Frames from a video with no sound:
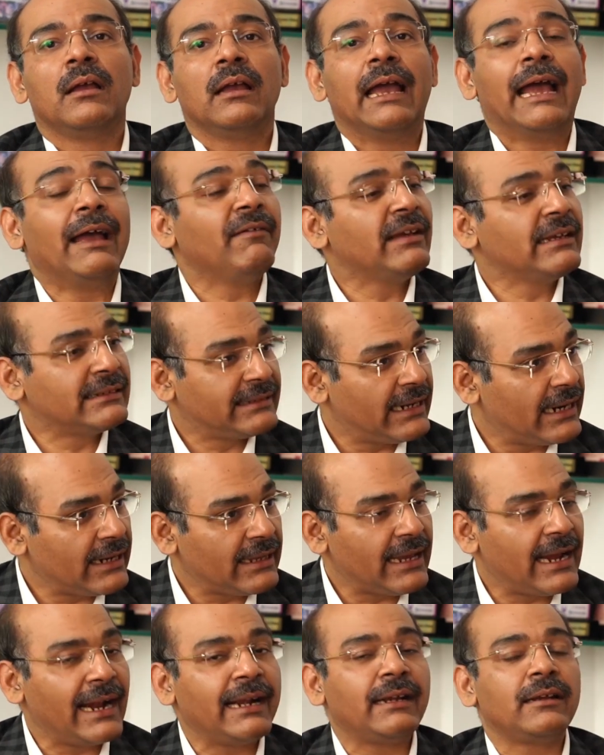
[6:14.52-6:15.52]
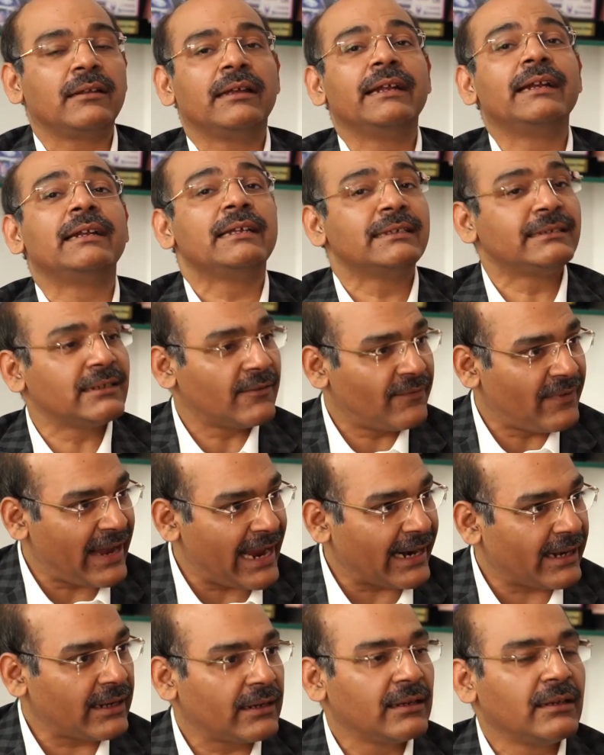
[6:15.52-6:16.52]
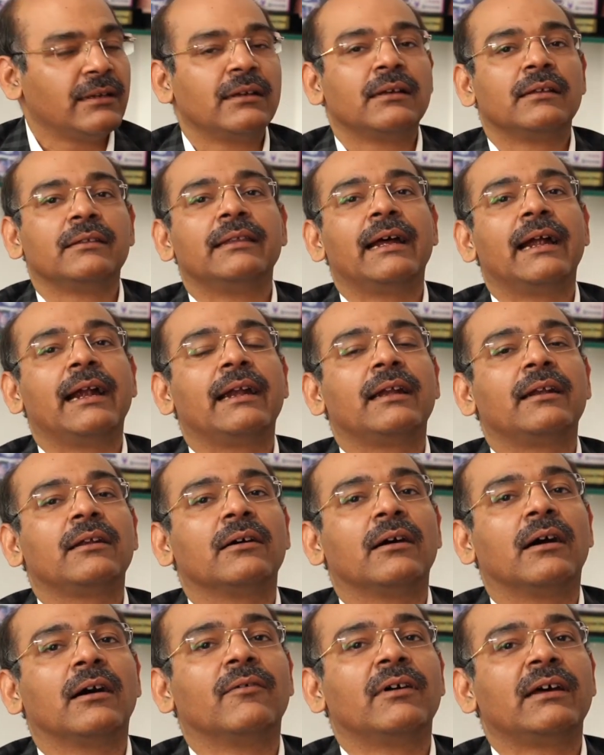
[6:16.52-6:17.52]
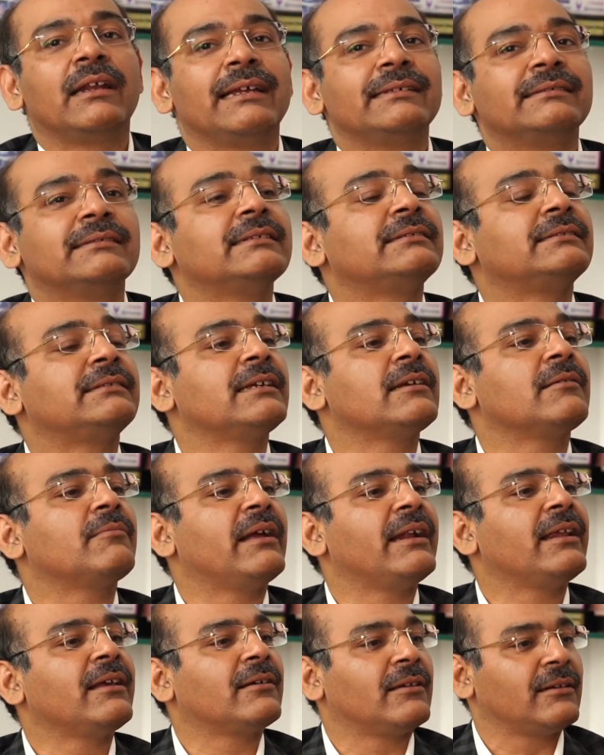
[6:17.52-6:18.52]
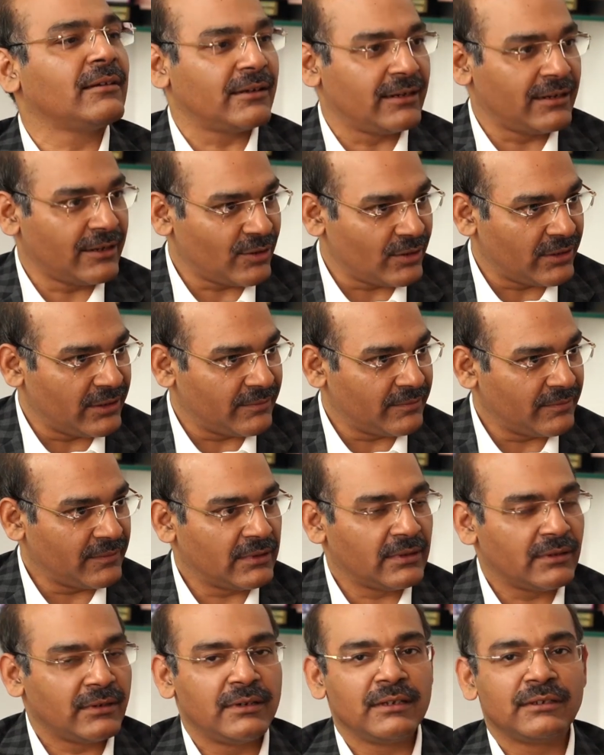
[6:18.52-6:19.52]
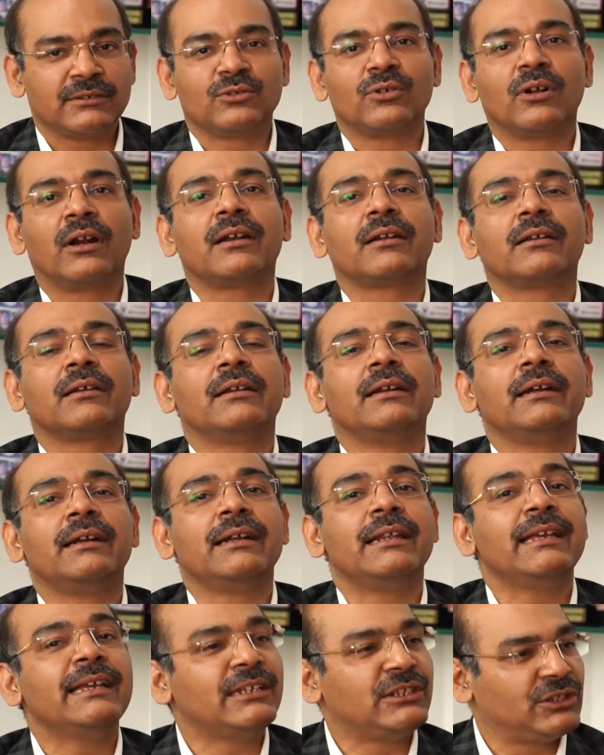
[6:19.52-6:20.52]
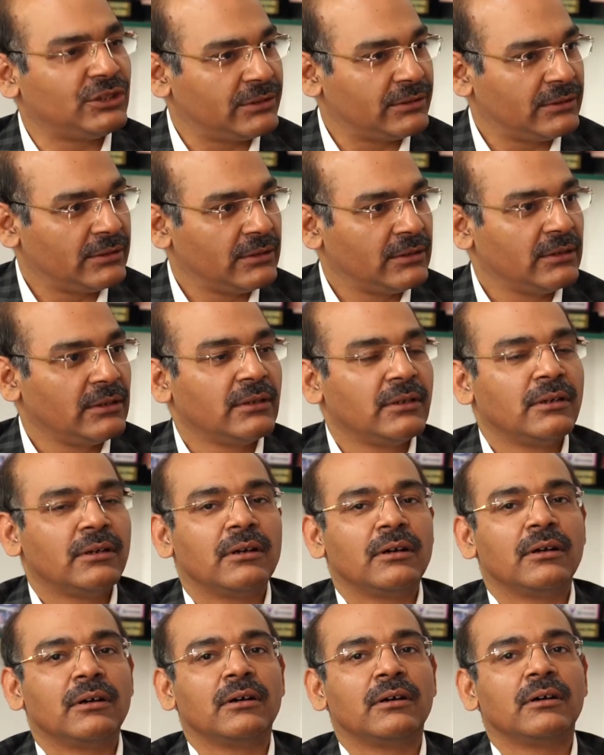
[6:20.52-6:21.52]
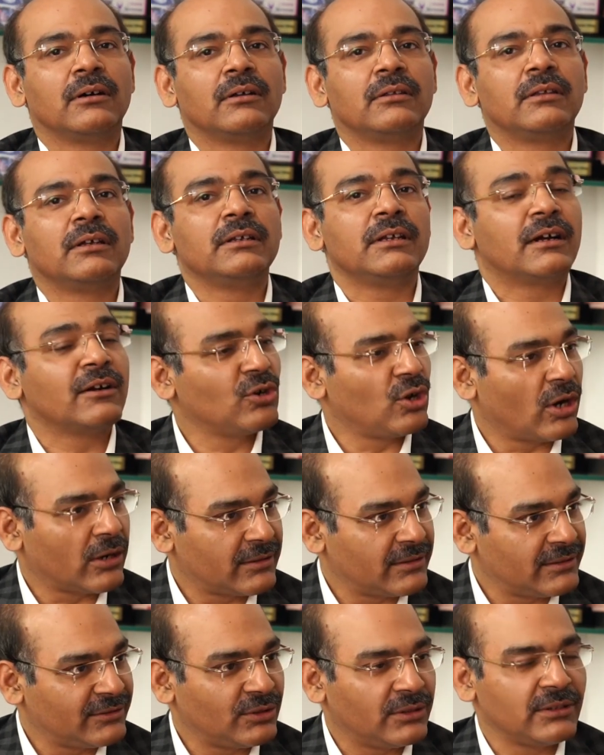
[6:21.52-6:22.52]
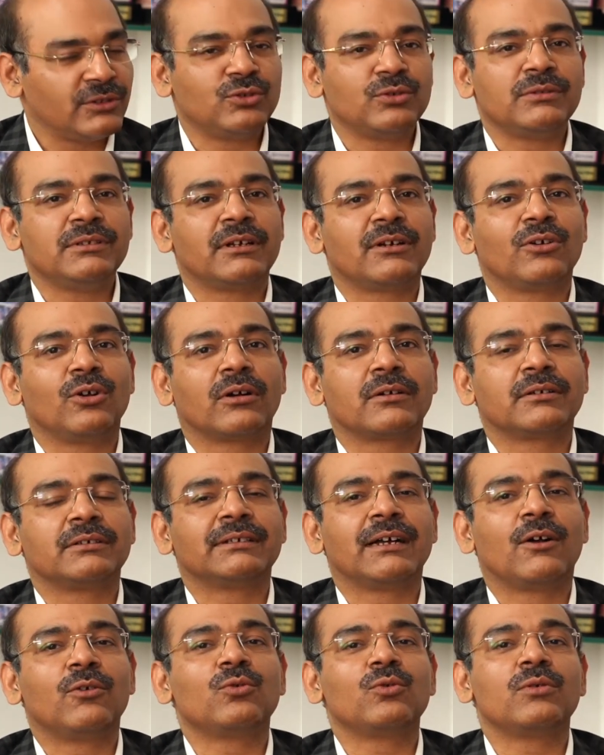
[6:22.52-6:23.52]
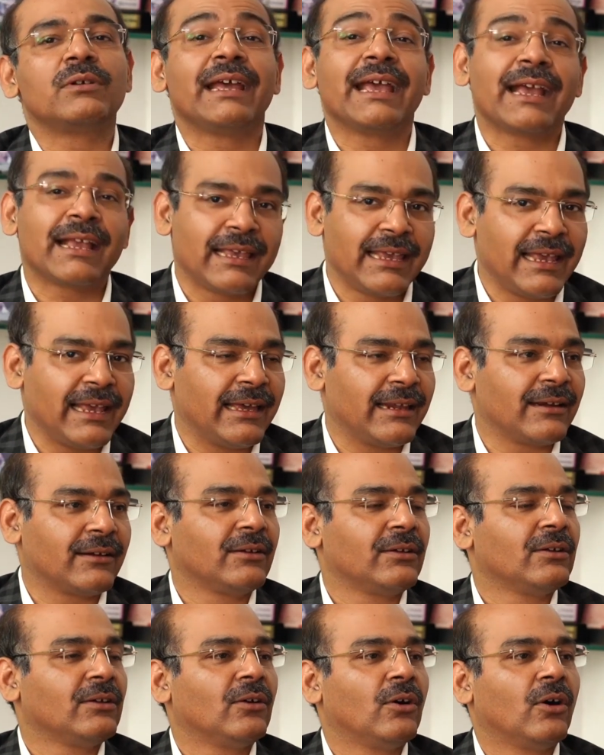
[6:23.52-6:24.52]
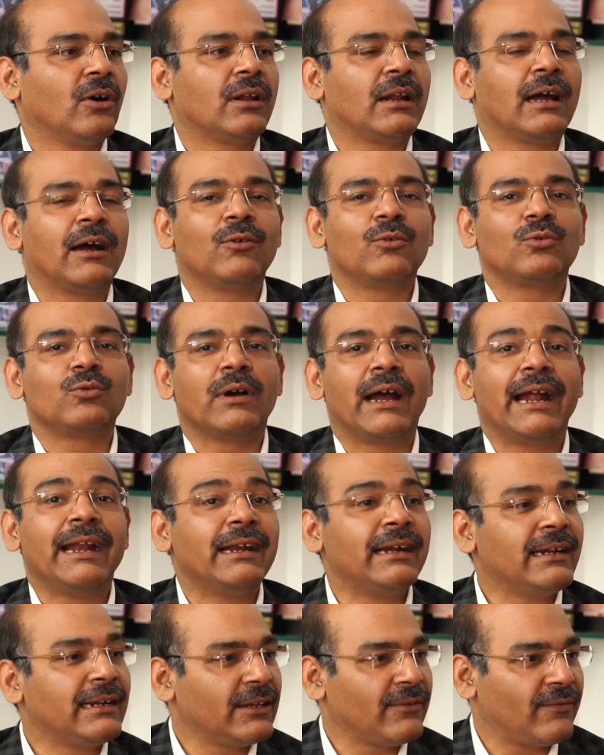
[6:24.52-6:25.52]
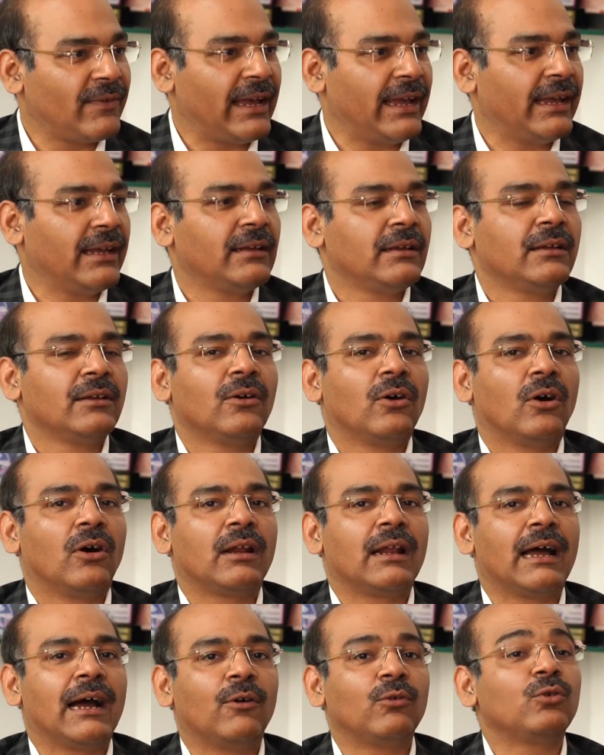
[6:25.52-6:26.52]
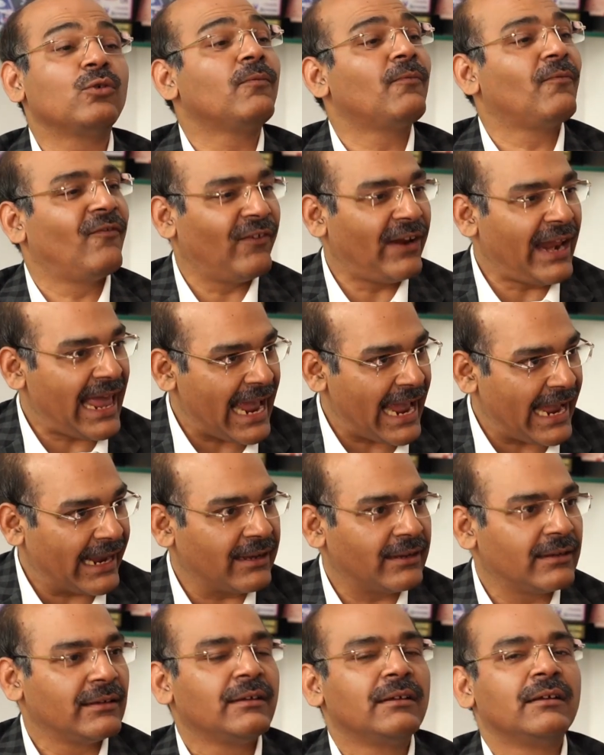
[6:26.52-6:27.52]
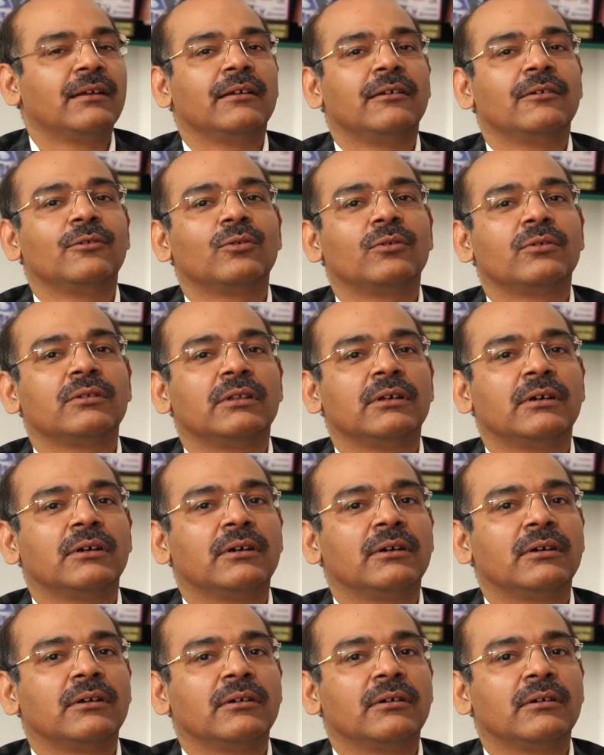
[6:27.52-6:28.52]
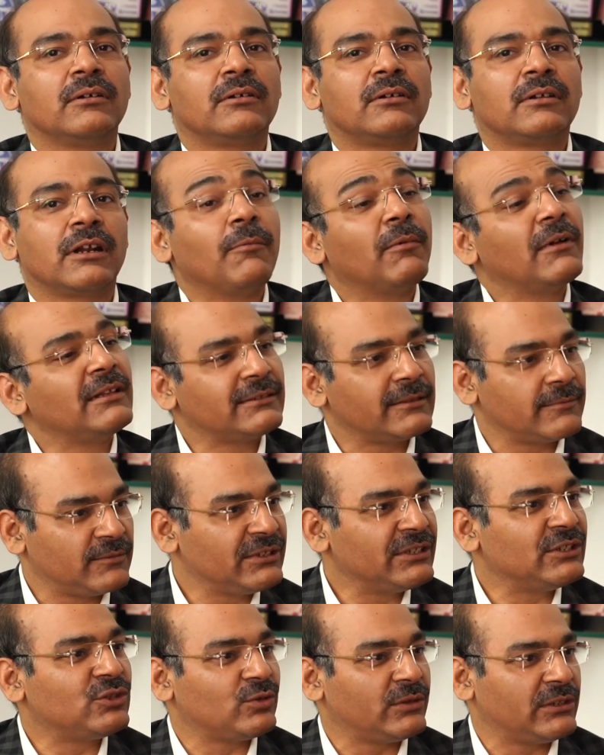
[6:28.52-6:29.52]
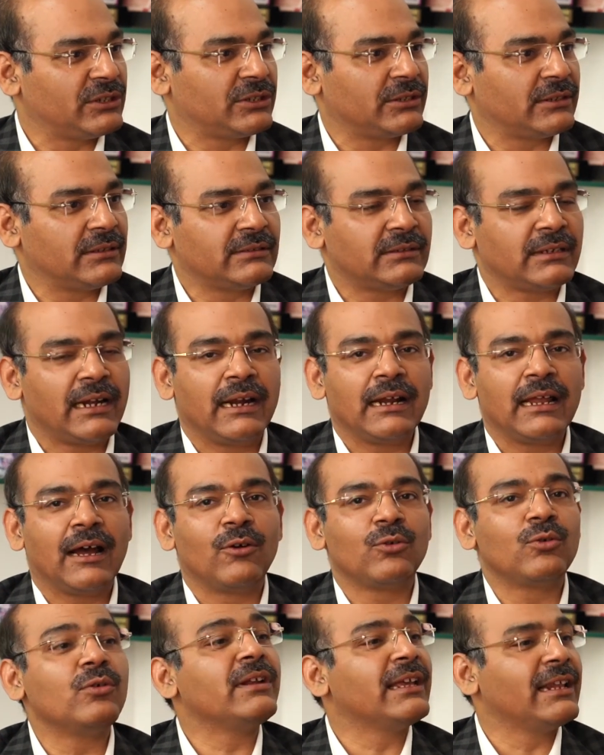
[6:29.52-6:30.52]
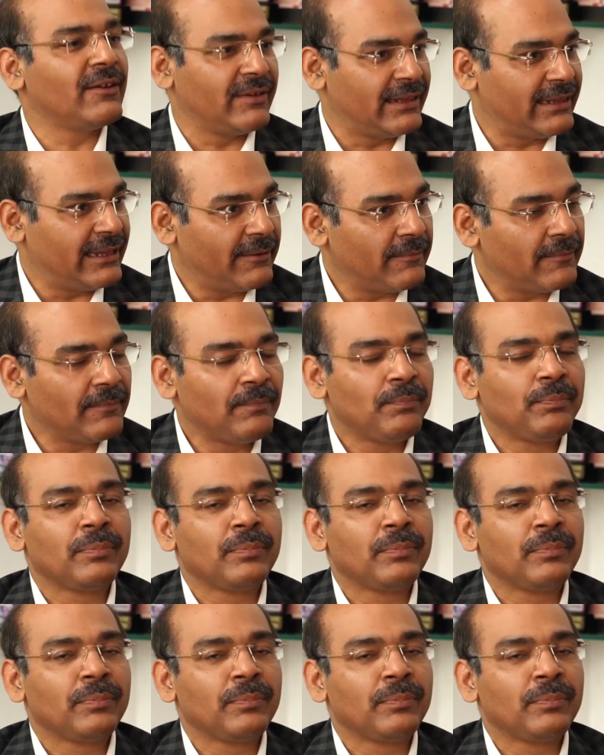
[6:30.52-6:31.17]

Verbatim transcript: Having said that, it is a fact that our existing medical curriculum does not really teach the young doctors or the junior doctors how to take care or how to identify or how to flag the troublesome situations and how to deal with them.